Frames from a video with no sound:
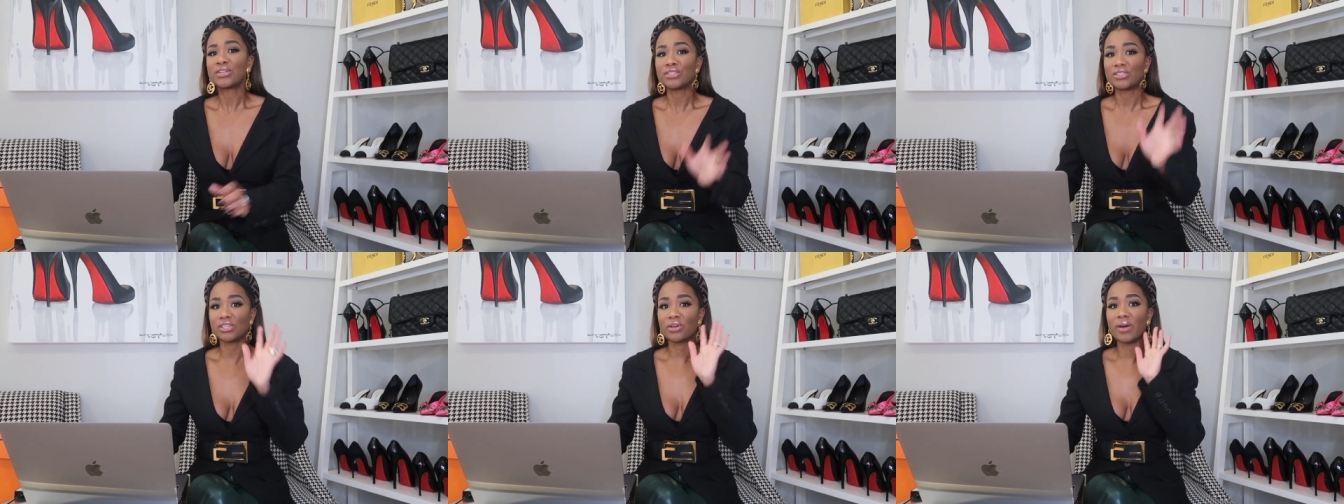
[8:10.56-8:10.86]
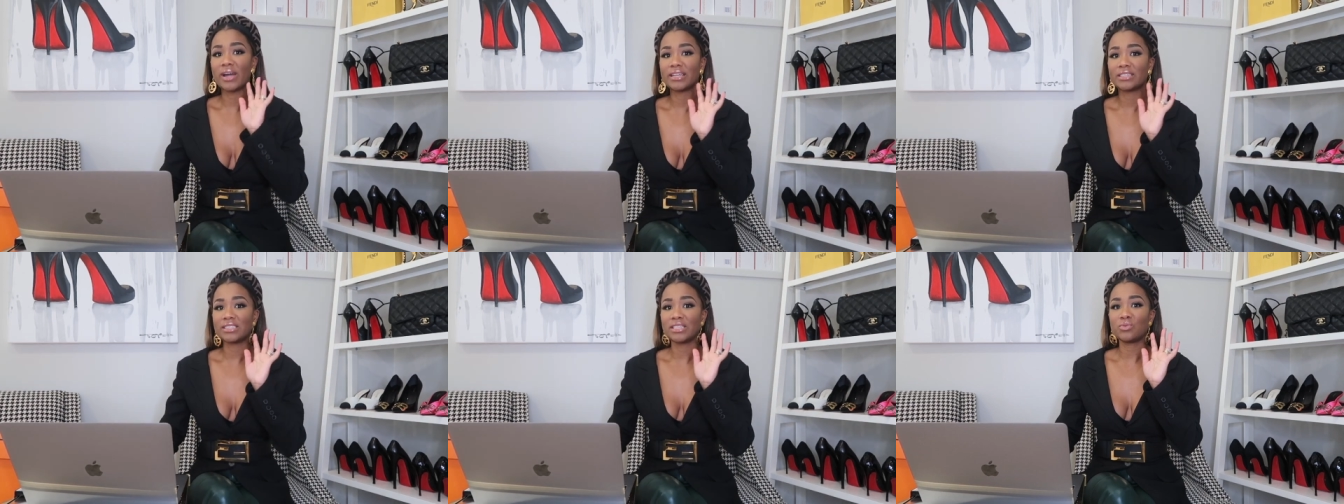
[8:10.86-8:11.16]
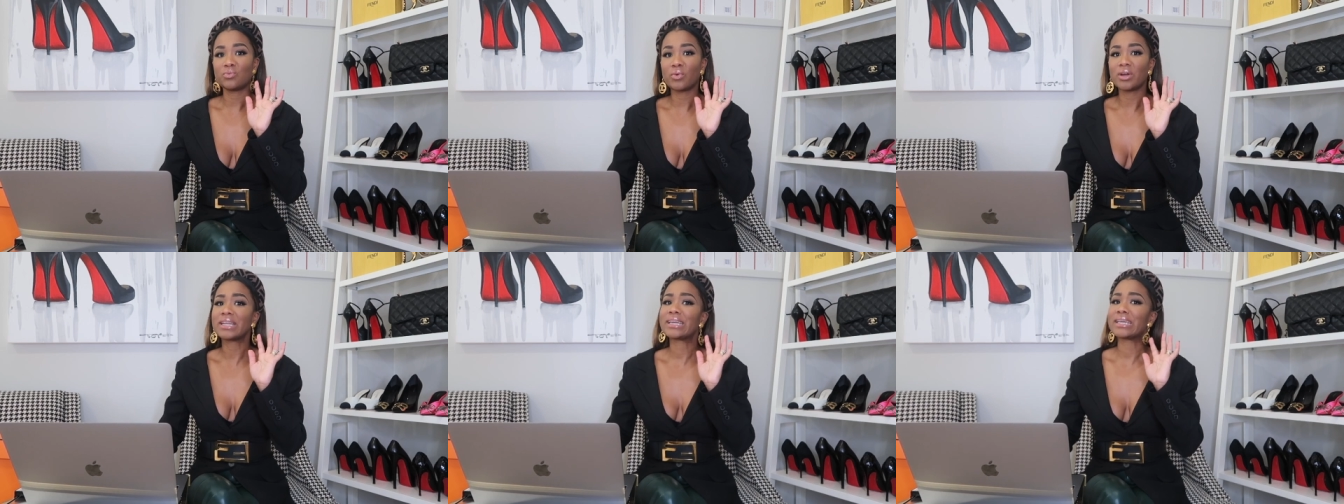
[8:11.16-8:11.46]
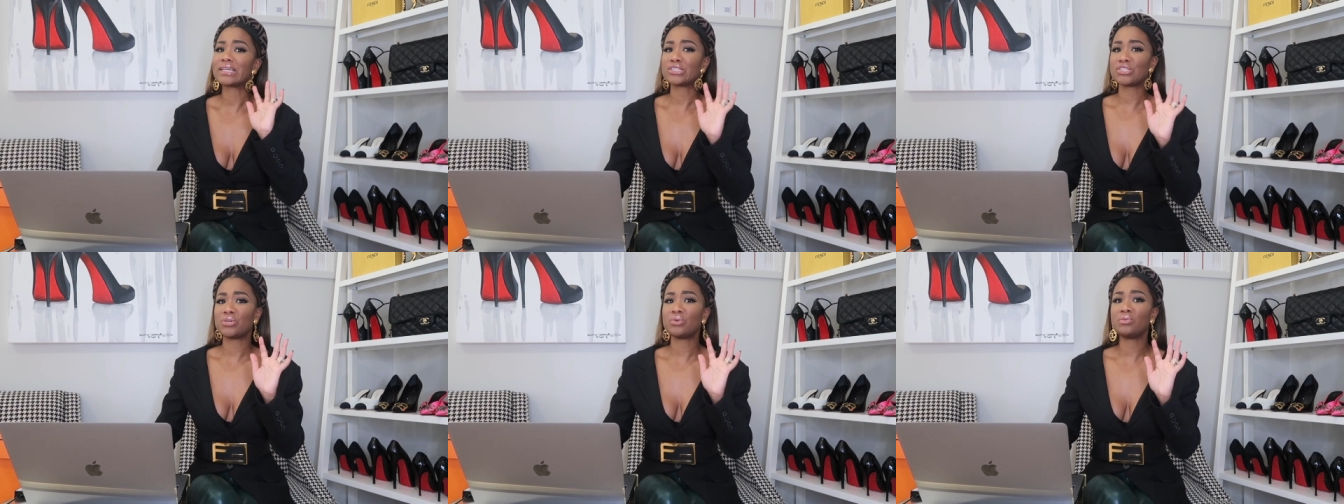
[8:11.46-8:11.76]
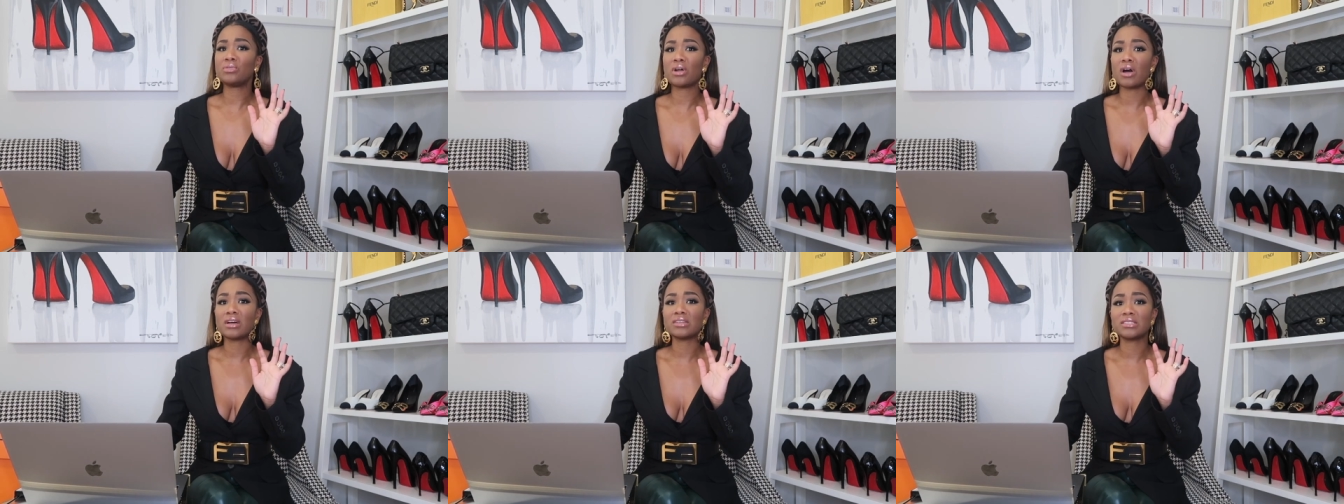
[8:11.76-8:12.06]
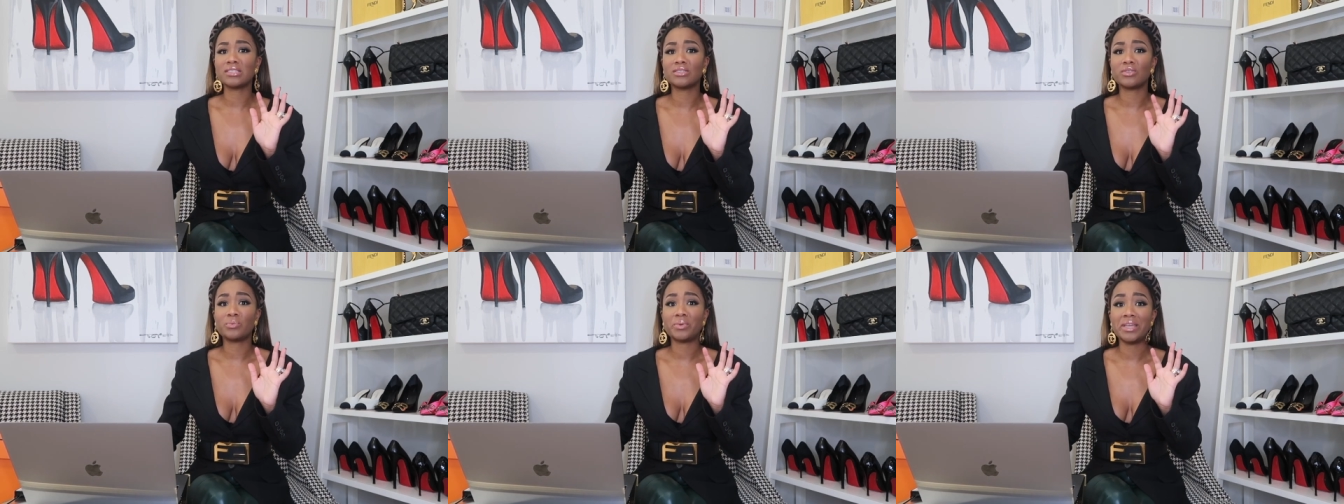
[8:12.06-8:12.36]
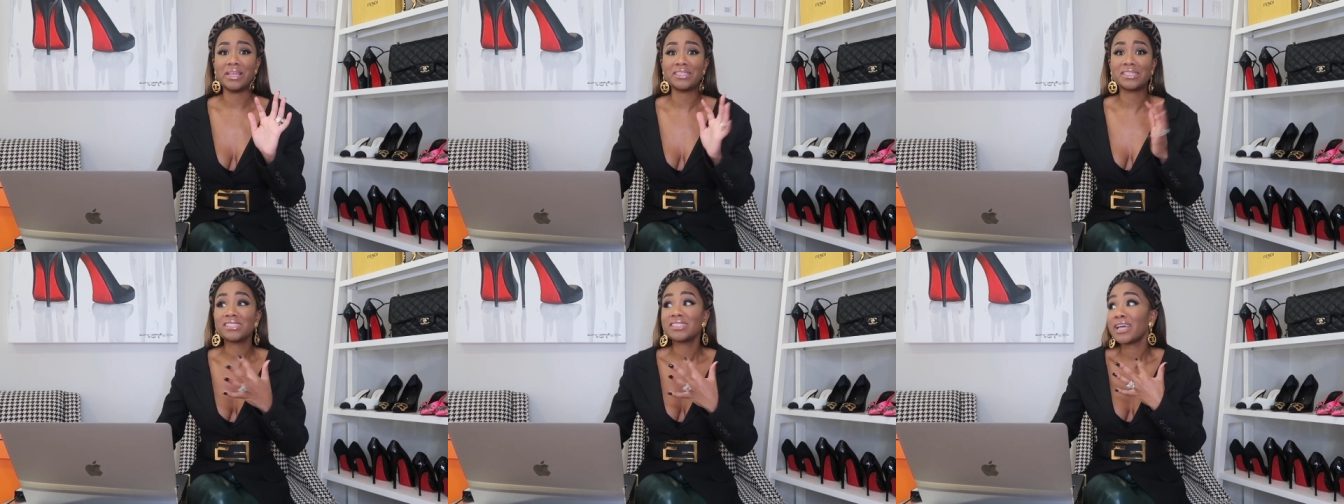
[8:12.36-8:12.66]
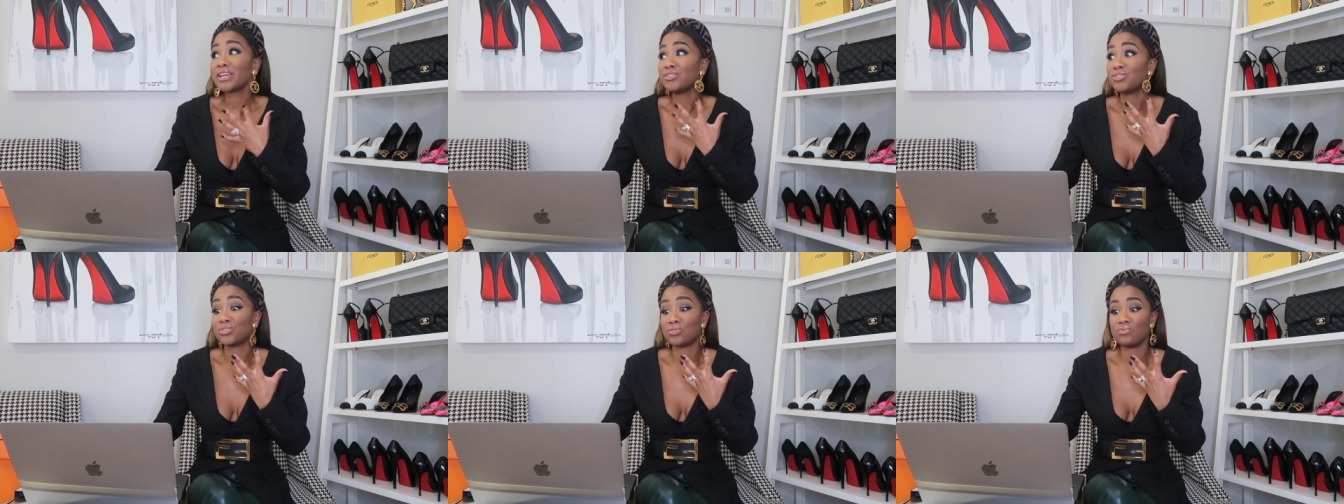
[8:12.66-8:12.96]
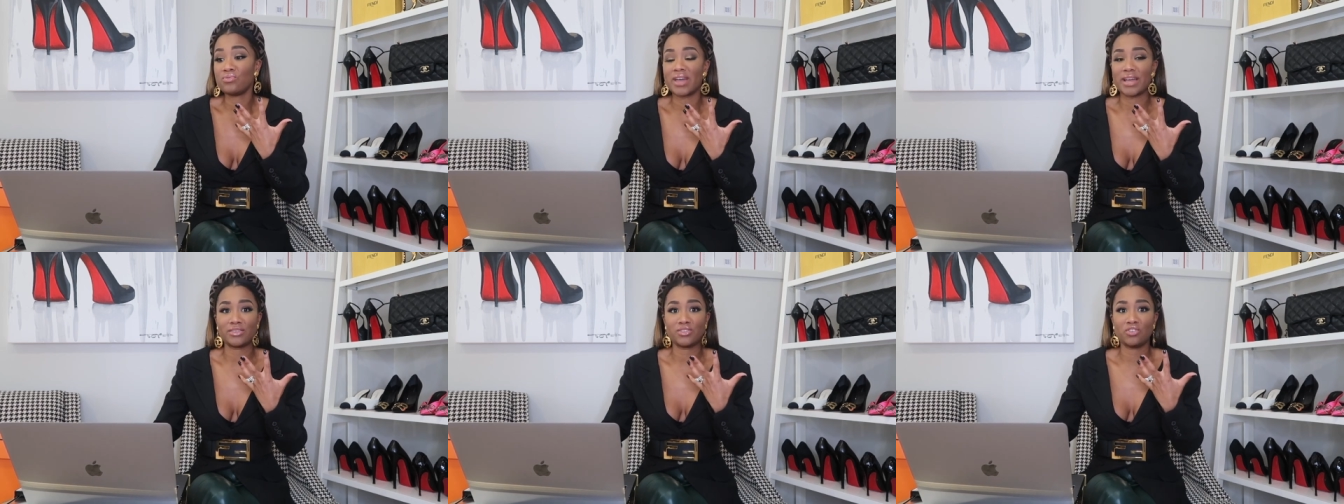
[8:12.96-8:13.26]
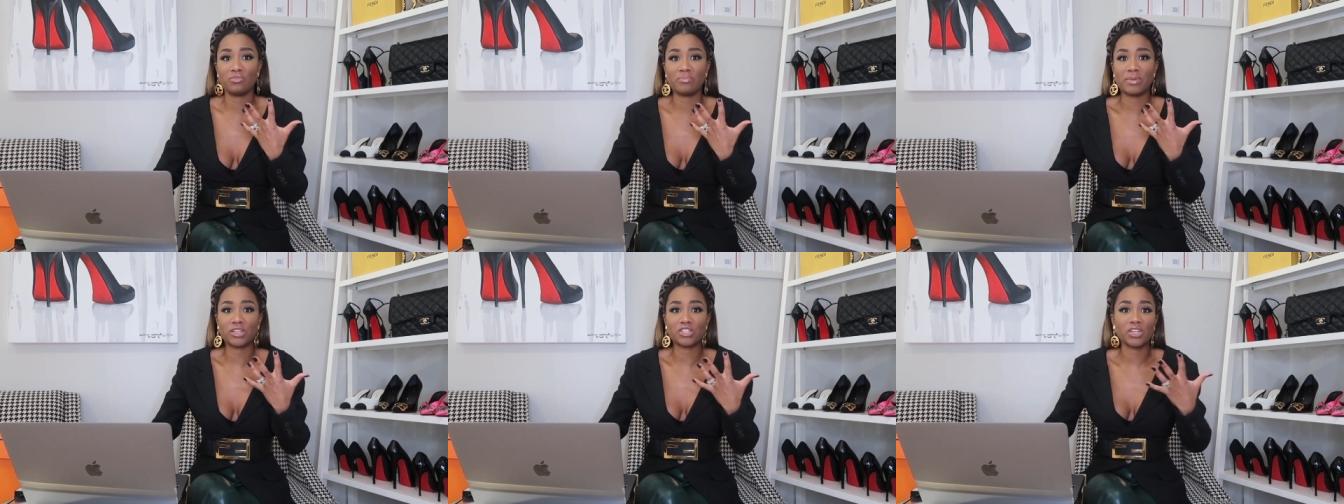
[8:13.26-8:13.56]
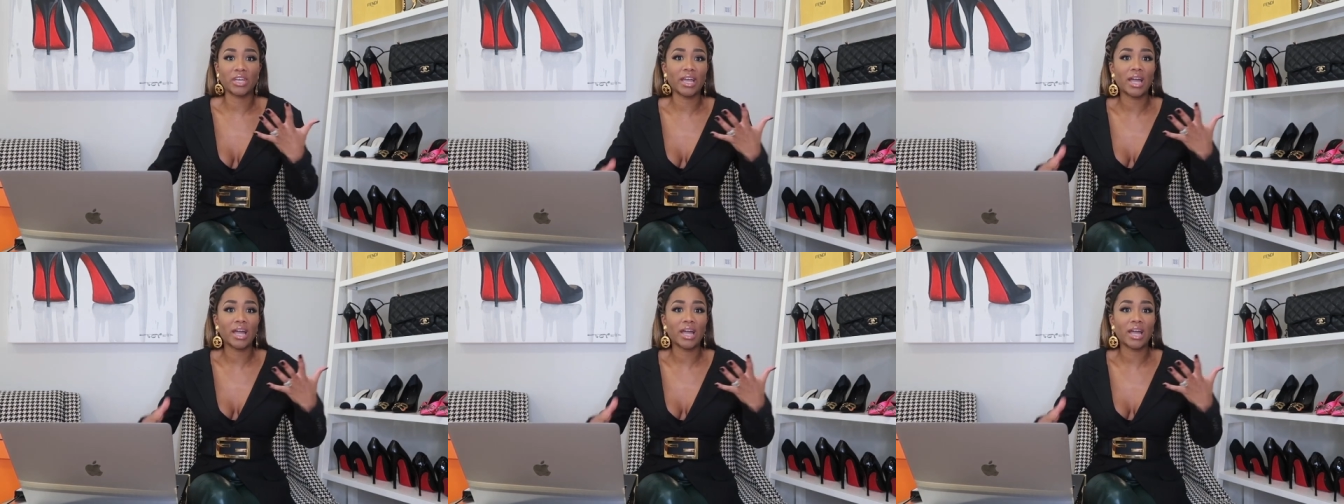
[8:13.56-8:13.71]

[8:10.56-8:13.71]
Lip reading: So I didn't want to get too lost in the weeds, because I do that too much.